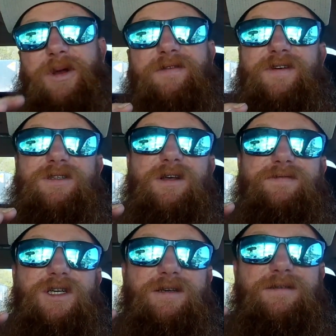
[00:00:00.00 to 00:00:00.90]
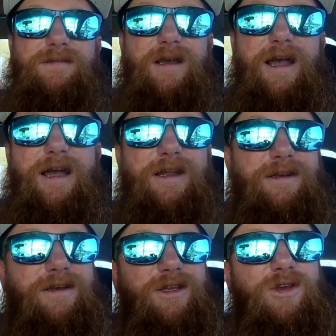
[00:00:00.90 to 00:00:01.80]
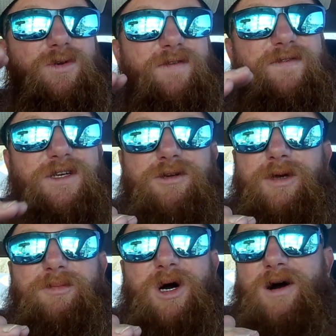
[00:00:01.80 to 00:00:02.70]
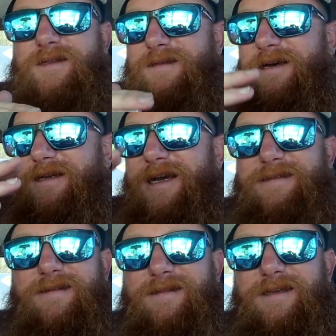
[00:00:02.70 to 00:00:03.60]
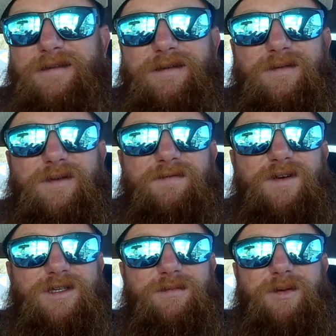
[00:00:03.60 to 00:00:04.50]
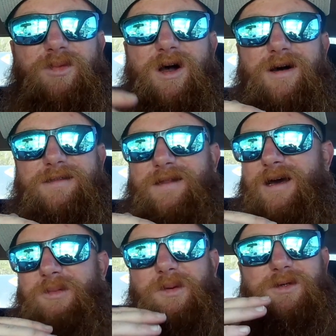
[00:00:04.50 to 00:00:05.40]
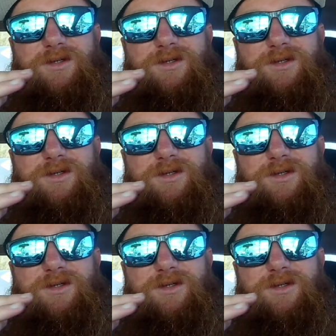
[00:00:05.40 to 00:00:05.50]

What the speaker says: big fish love jigs, and you can fish them in ponds. A lot of guys don't think you can really fish them in ponds. A lot of people